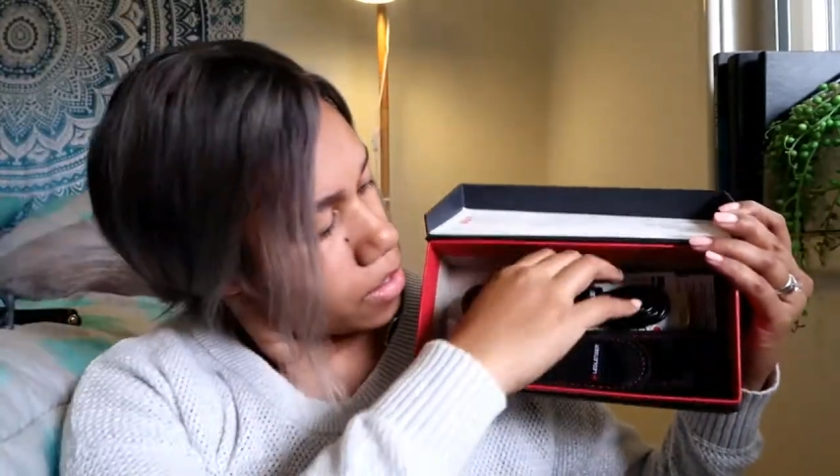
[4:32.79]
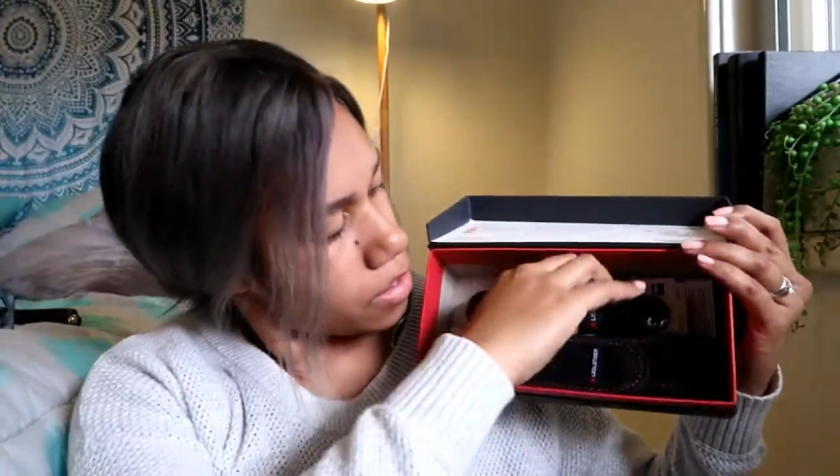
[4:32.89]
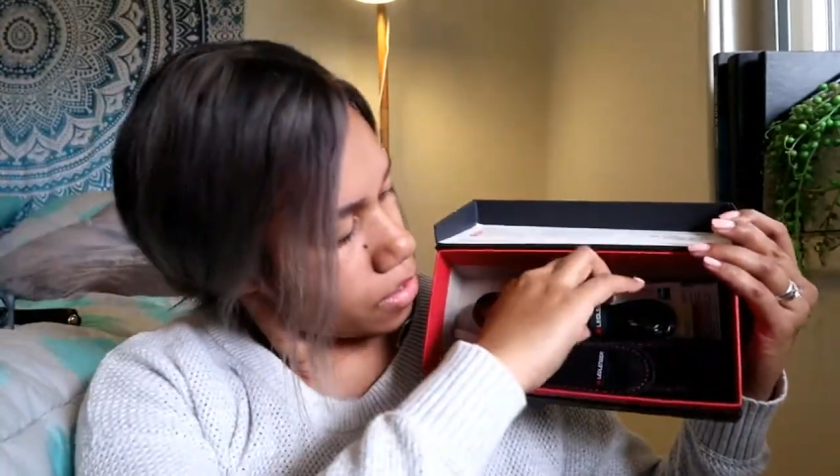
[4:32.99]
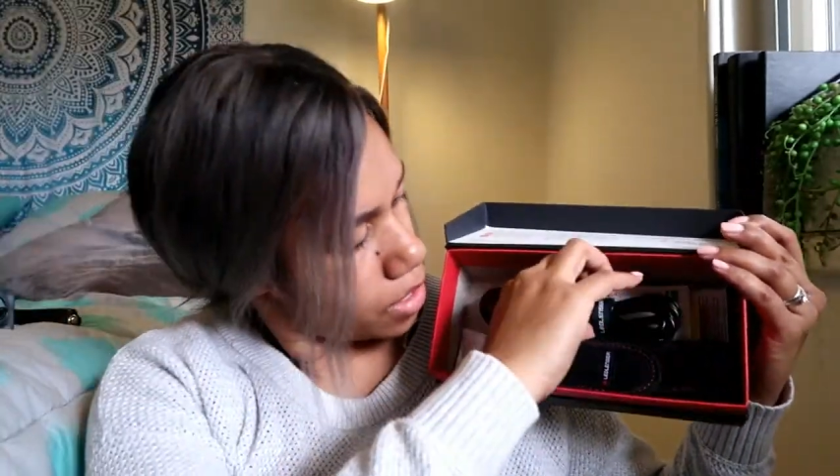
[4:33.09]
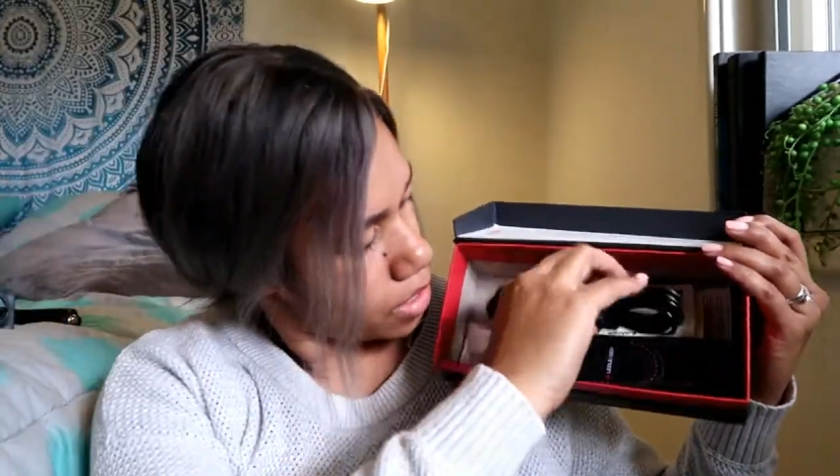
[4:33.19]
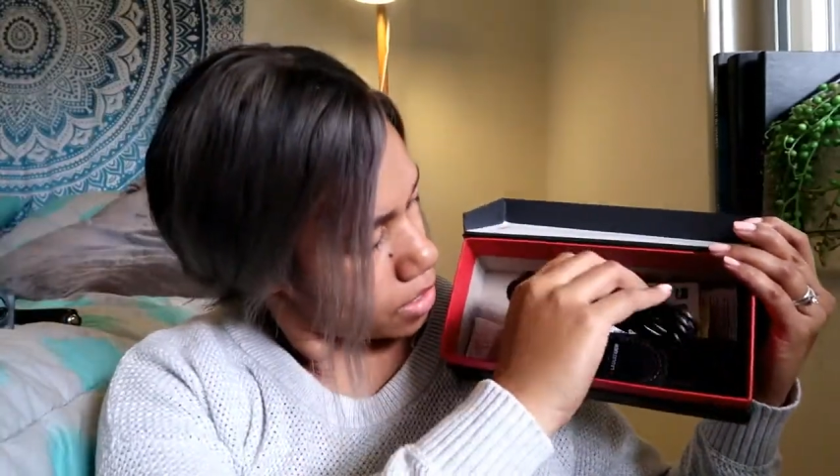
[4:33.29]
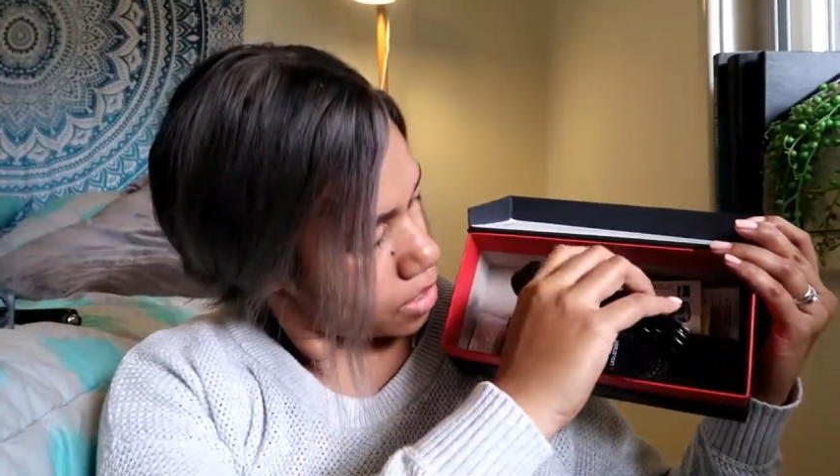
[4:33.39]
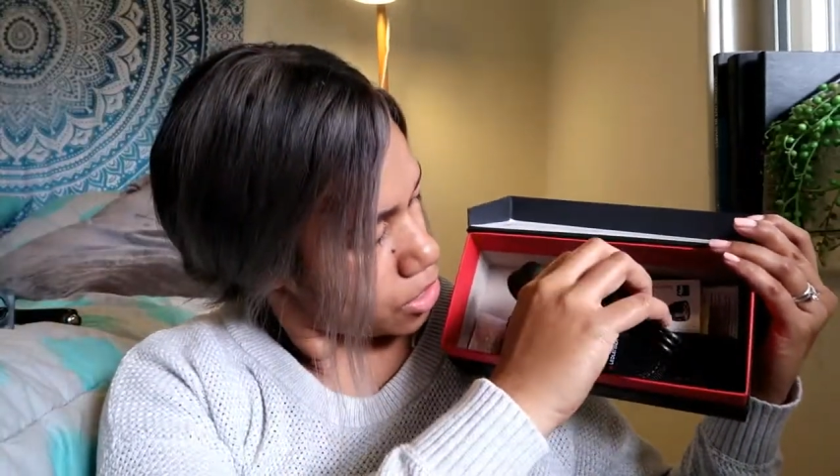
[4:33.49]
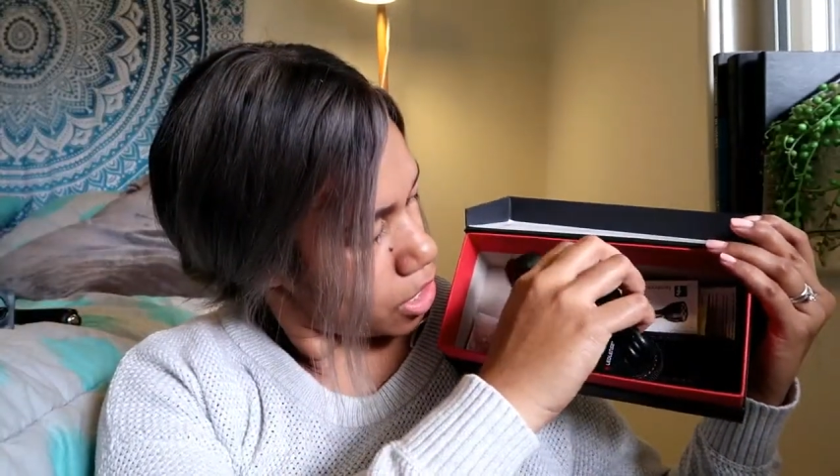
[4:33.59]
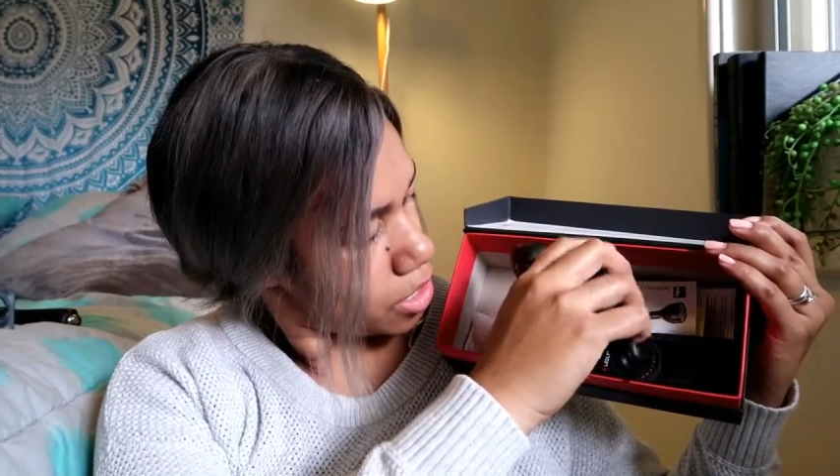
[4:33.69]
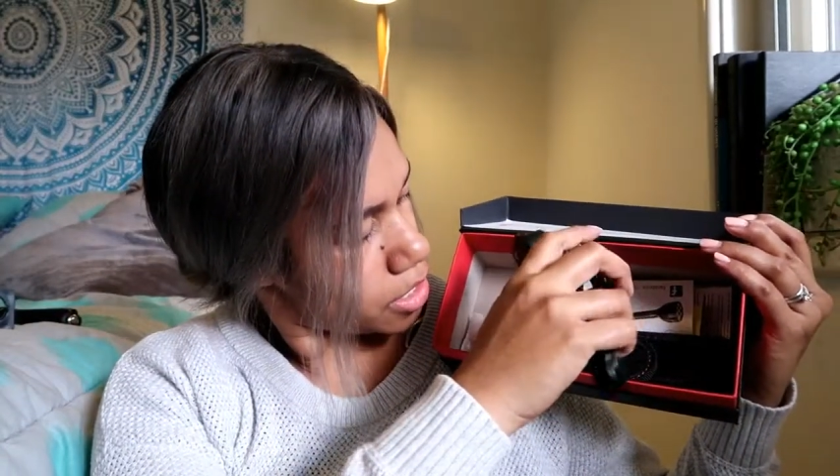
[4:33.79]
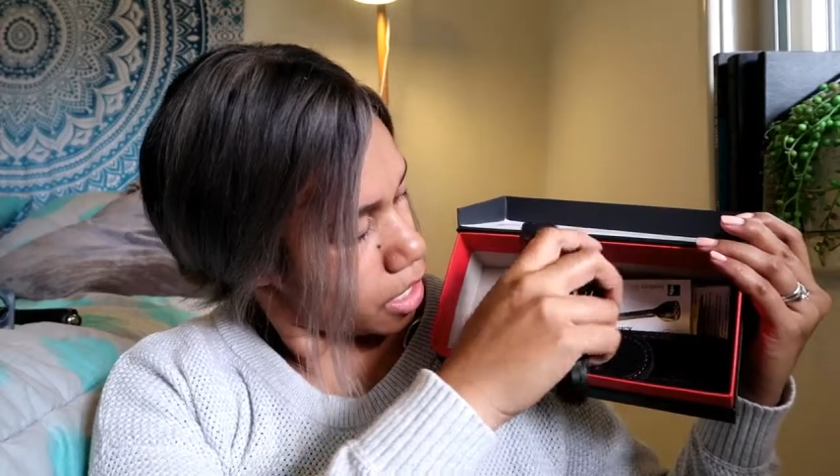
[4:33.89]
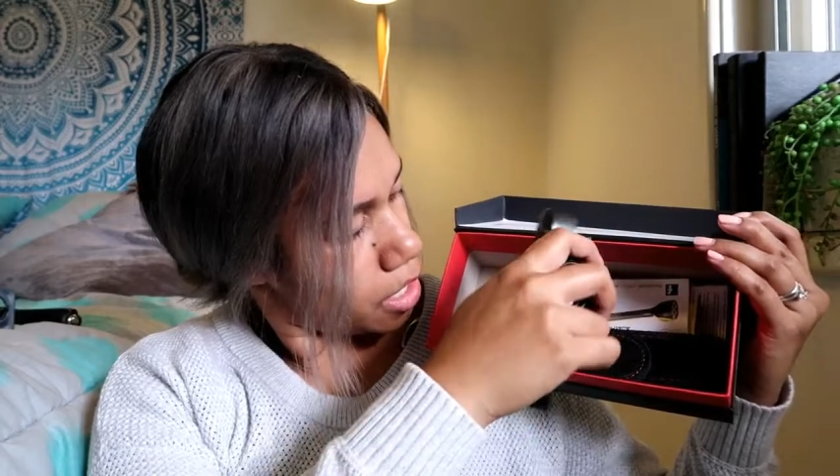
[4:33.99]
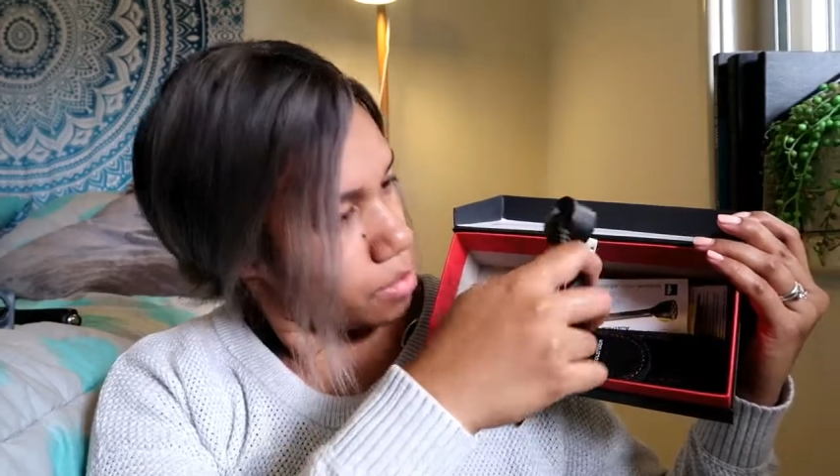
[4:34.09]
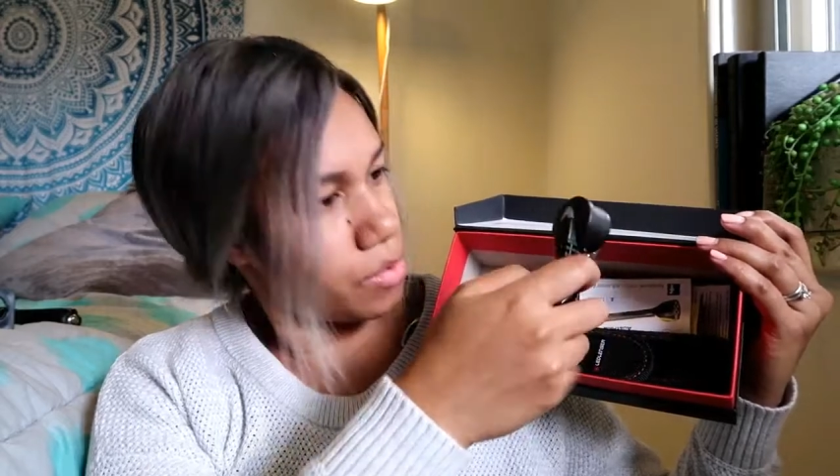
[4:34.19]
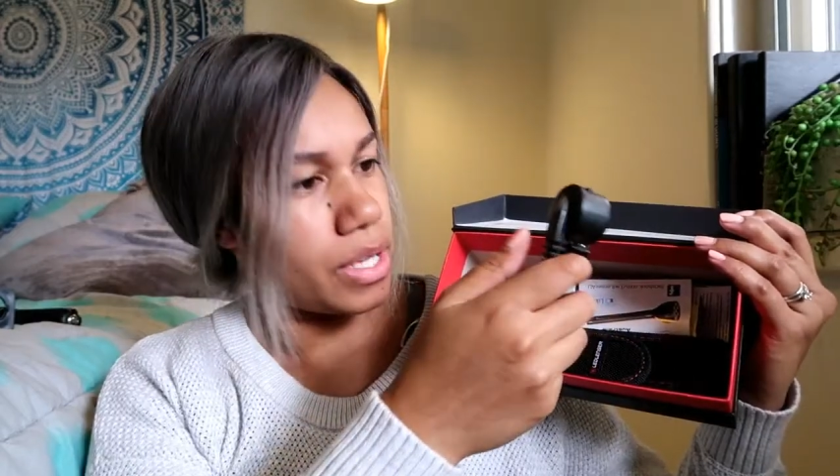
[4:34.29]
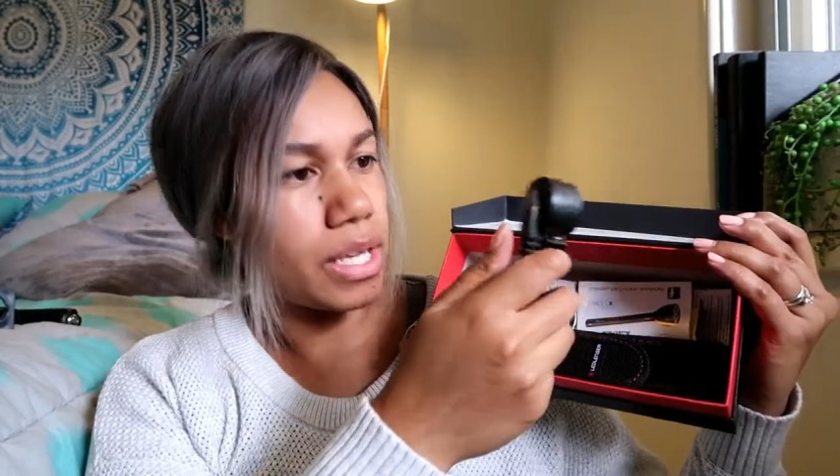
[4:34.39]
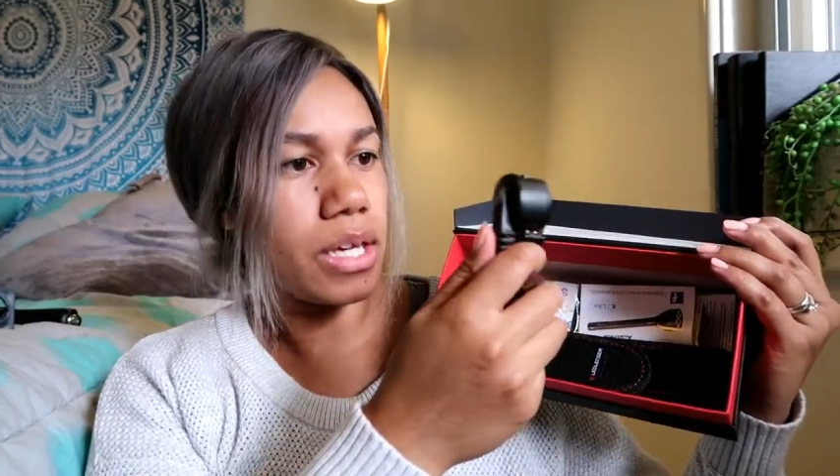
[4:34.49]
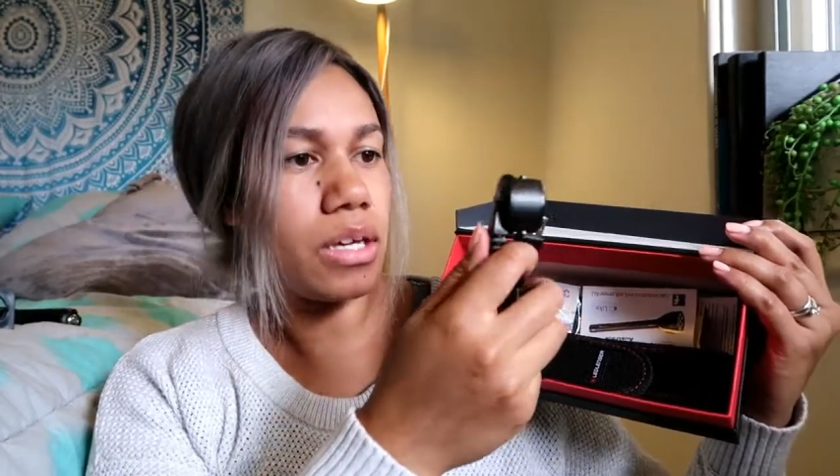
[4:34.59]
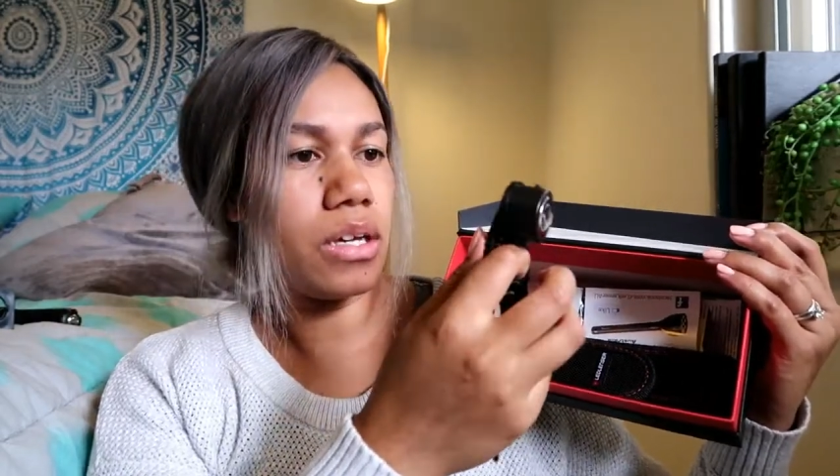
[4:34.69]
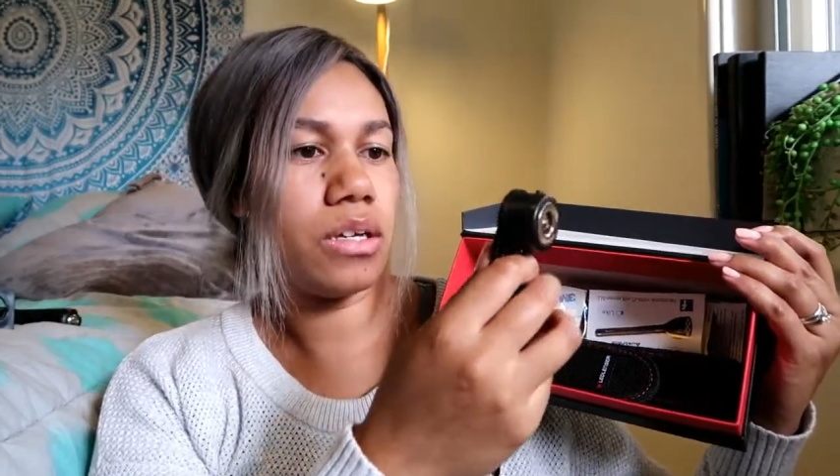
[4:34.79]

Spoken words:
So here's the charger cable here,